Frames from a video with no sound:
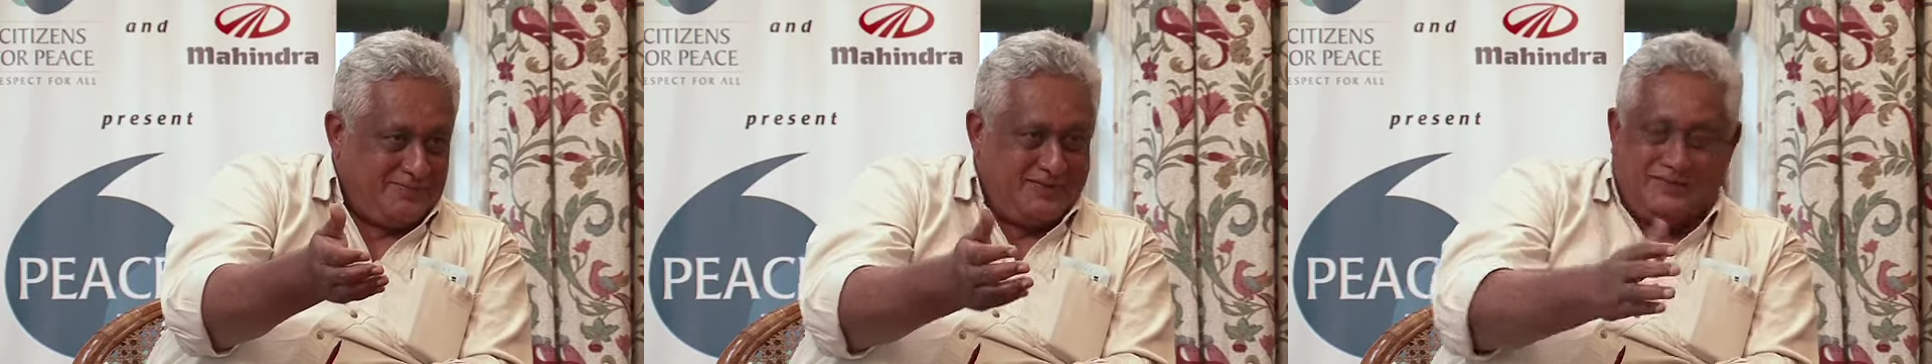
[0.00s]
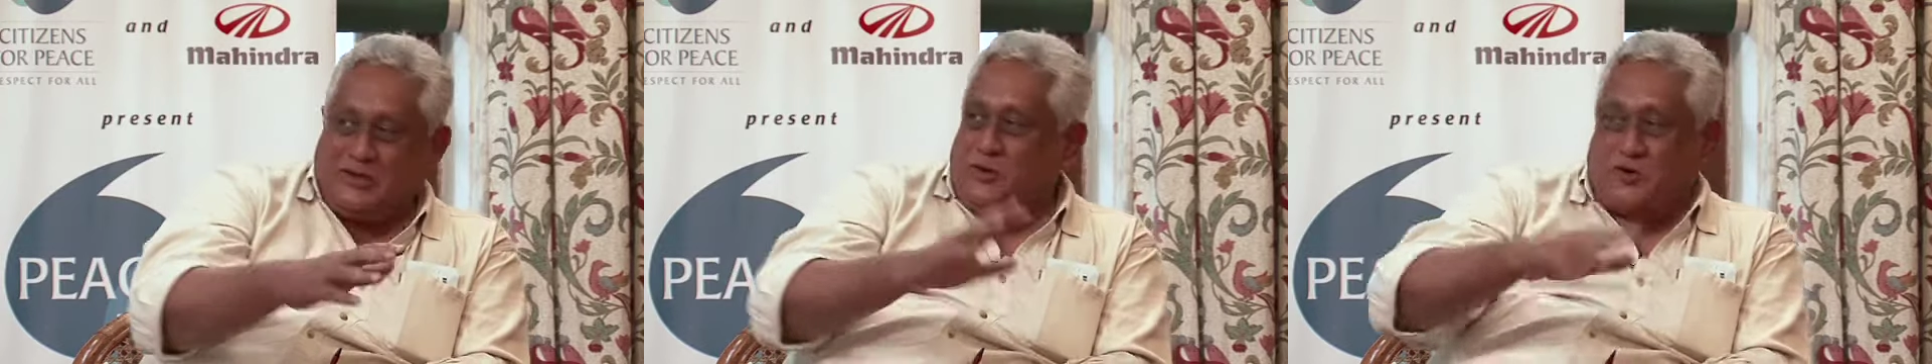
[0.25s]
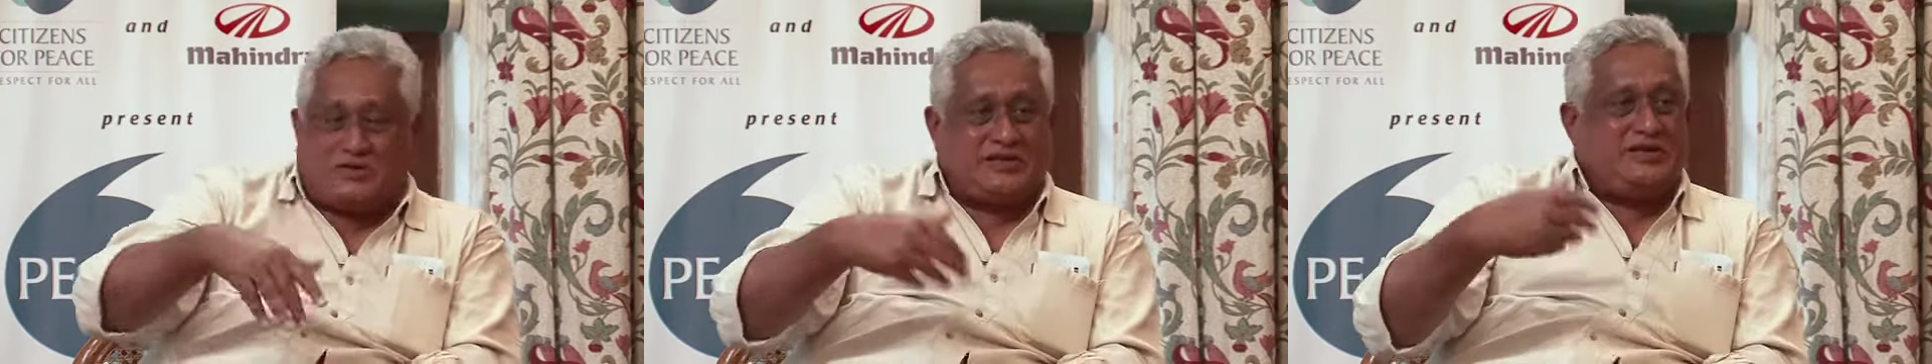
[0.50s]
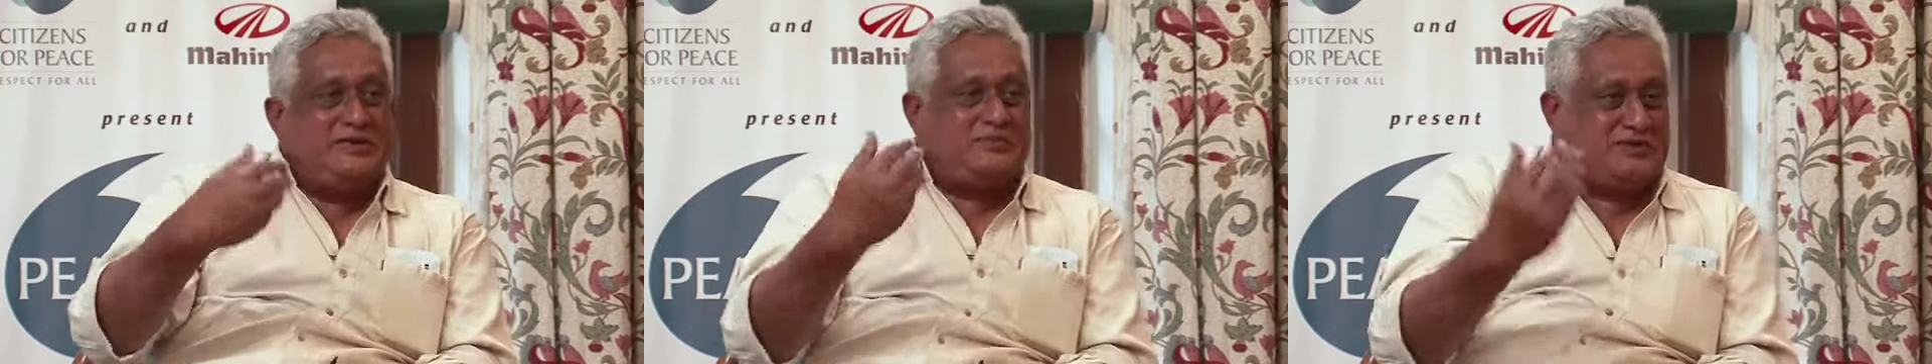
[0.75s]
The
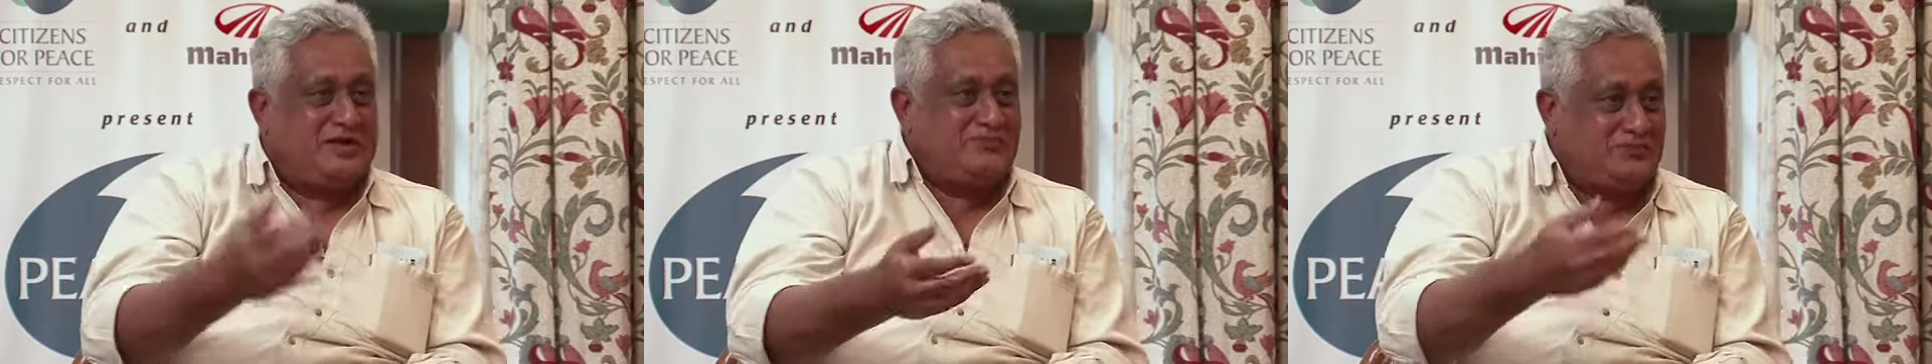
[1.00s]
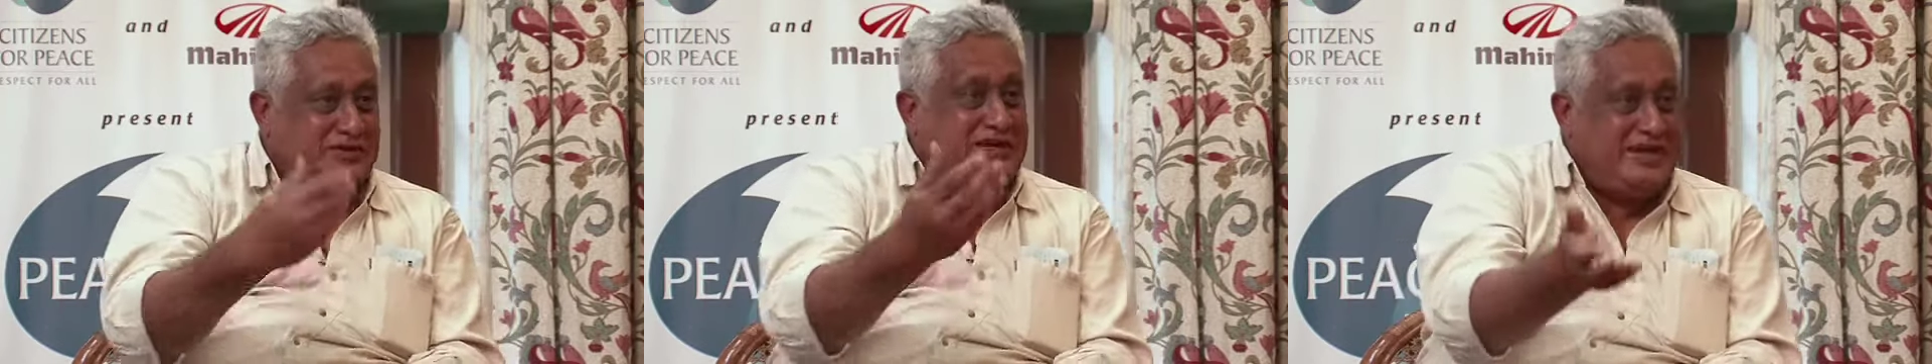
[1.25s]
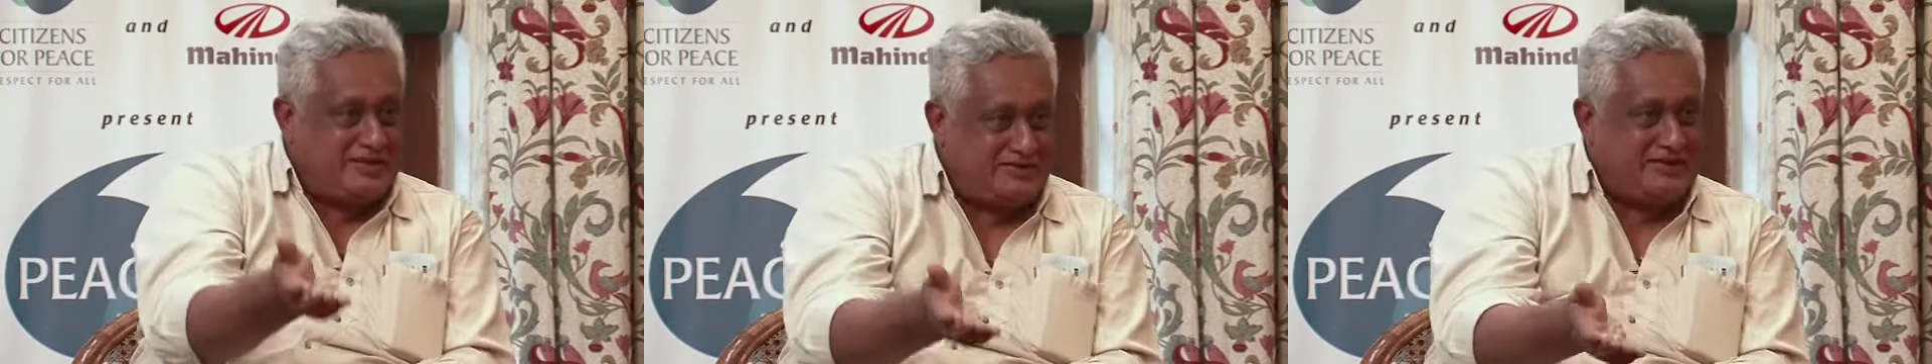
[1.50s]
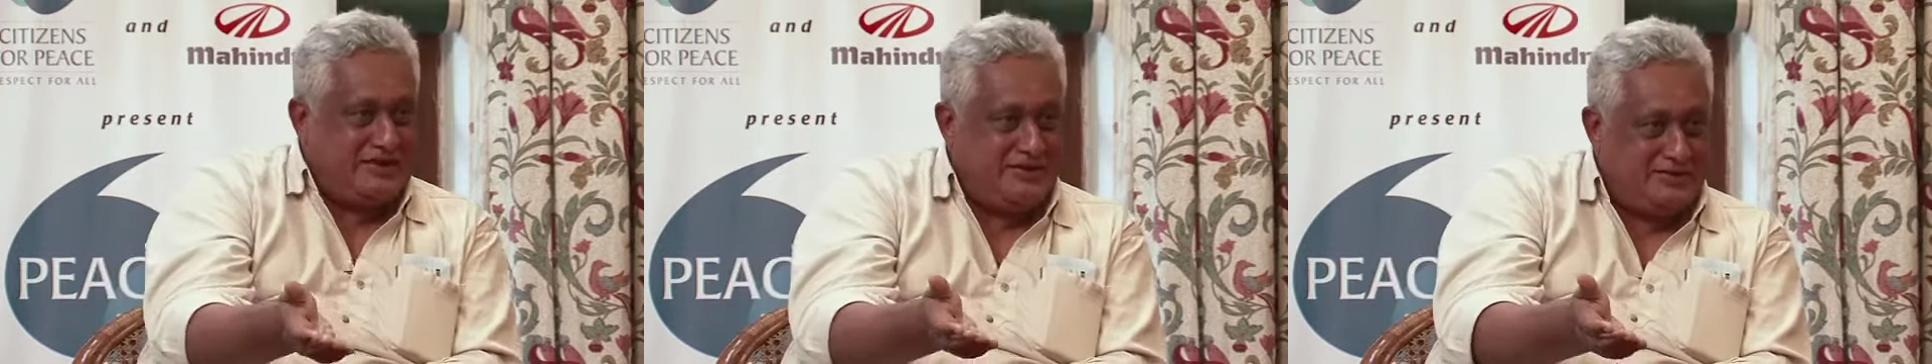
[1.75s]
doctor himself creates
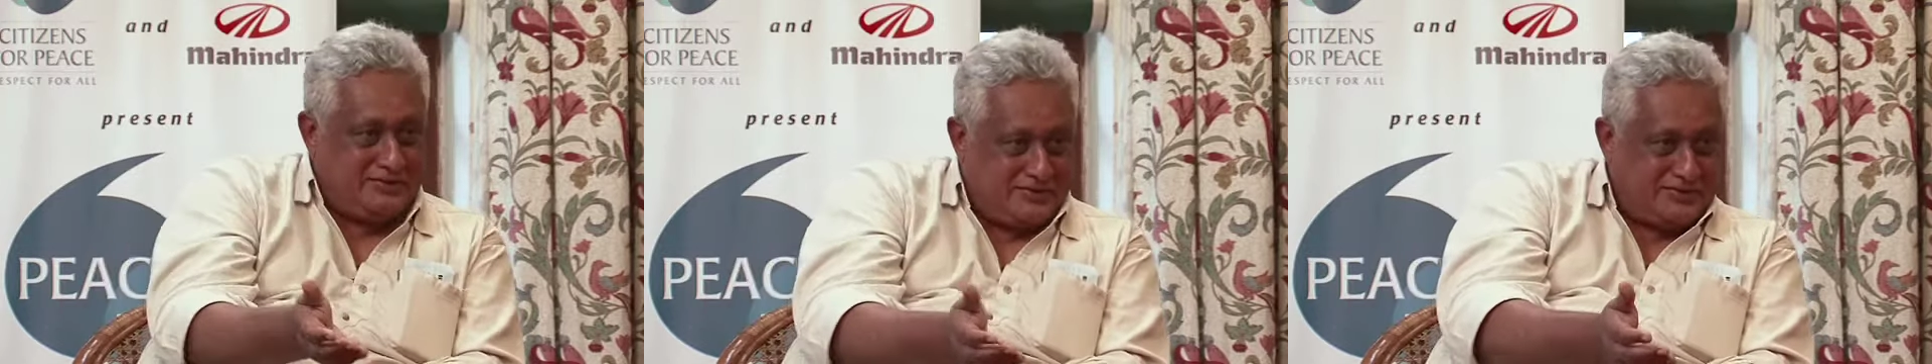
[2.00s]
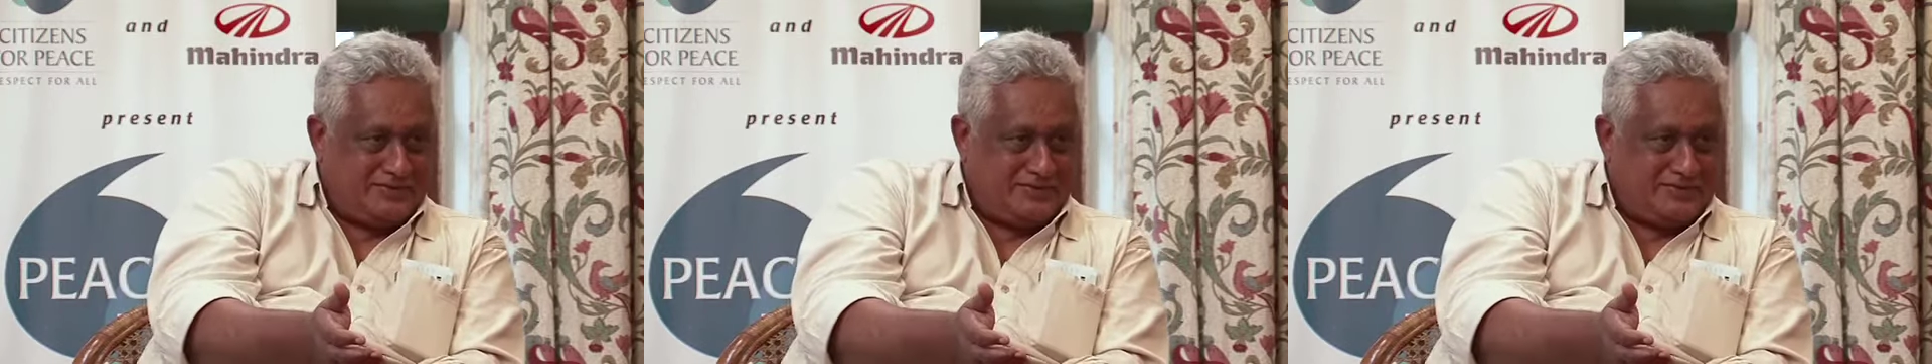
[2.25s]
the illness.